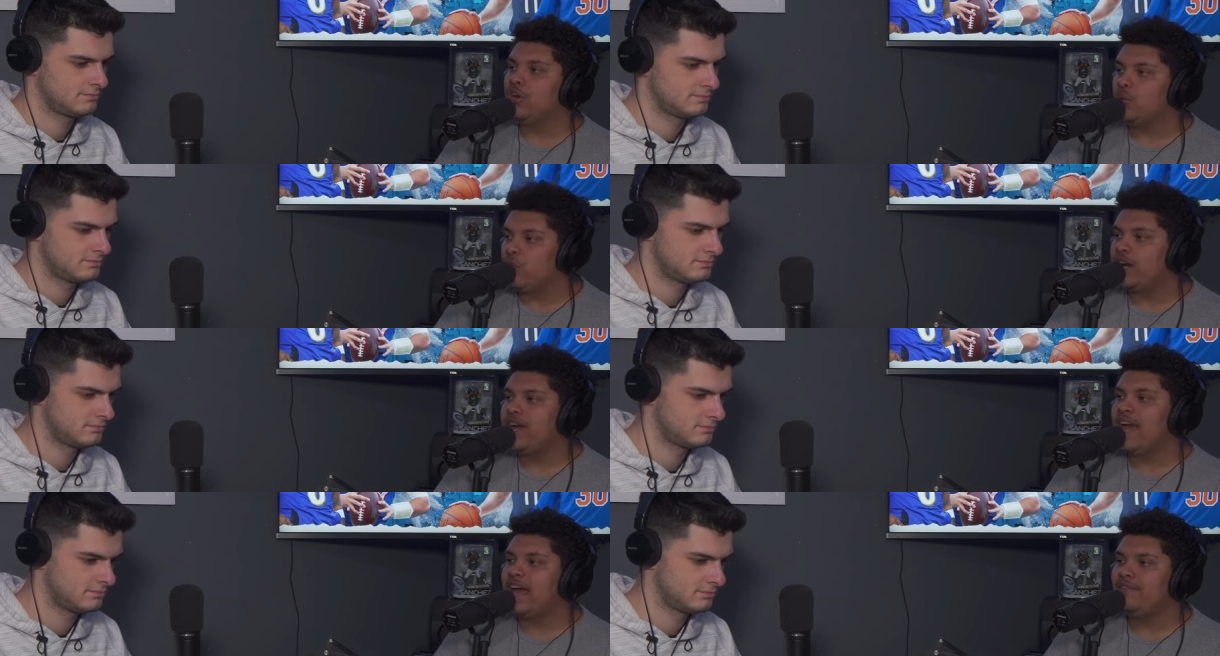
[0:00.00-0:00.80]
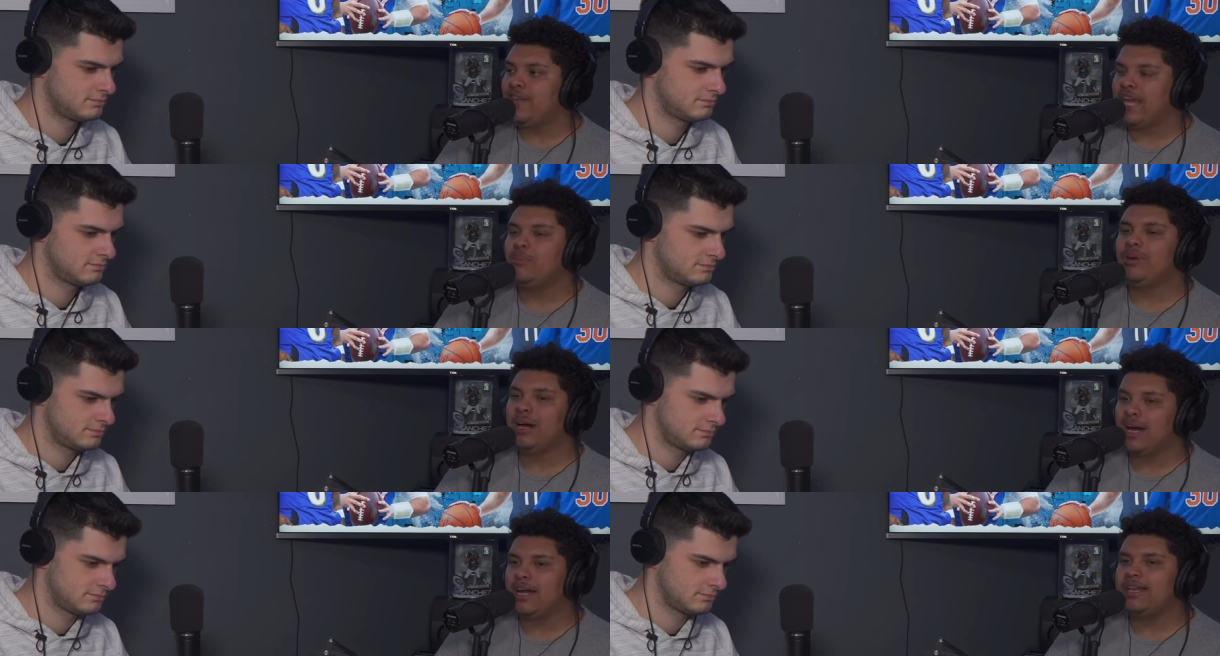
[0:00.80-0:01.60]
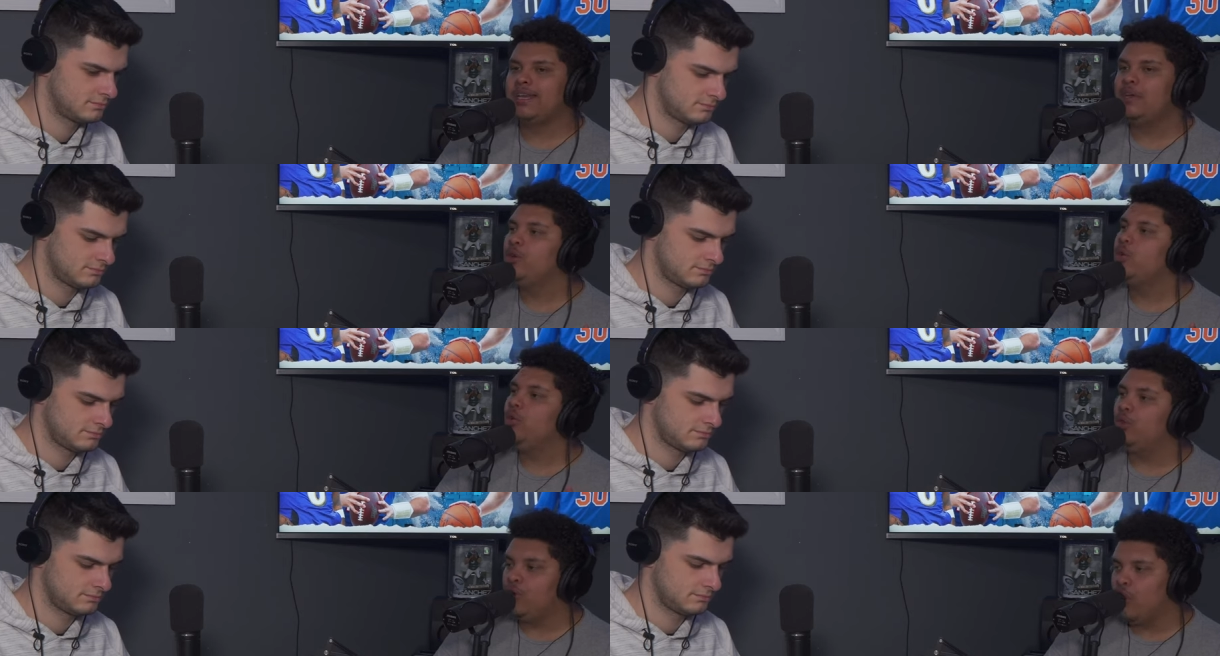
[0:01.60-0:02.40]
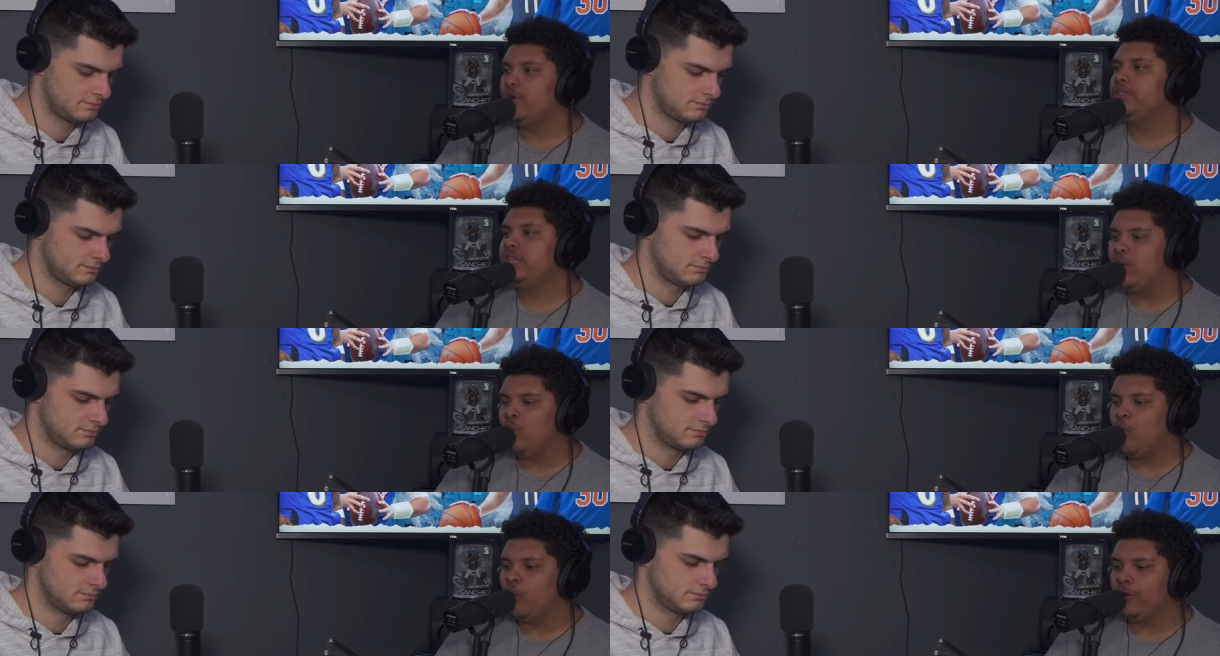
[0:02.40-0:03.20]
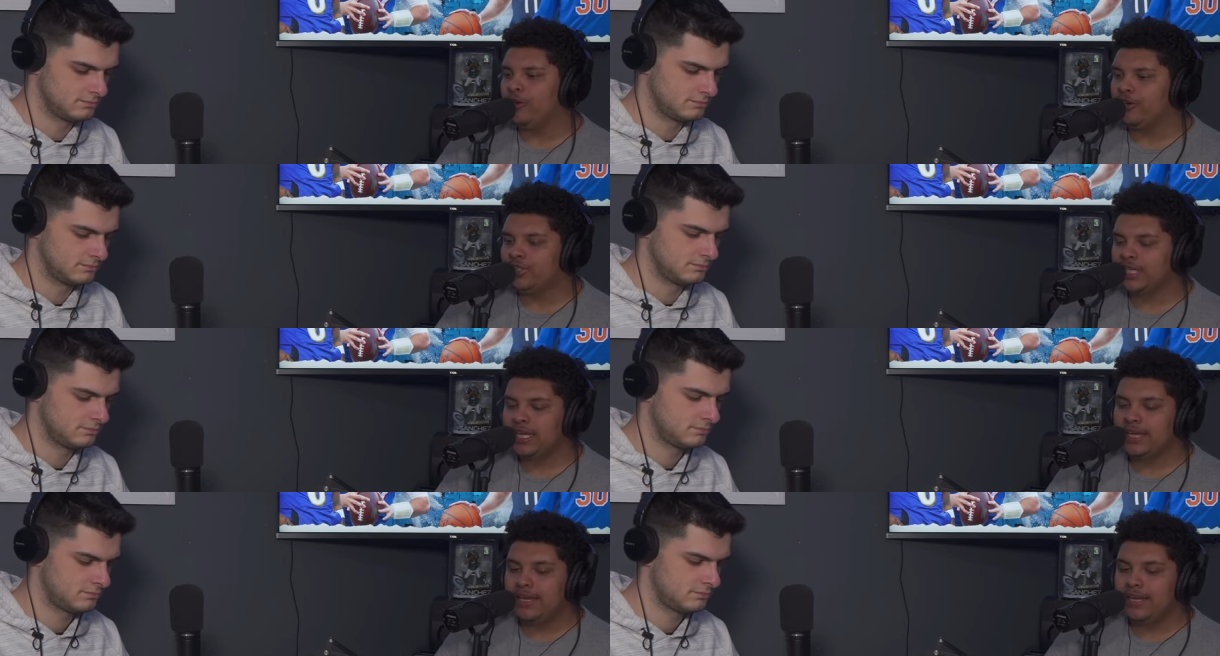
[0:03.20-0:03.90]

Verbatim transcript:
Speaker 1: They're one and a half game behind the Golden State Warriors.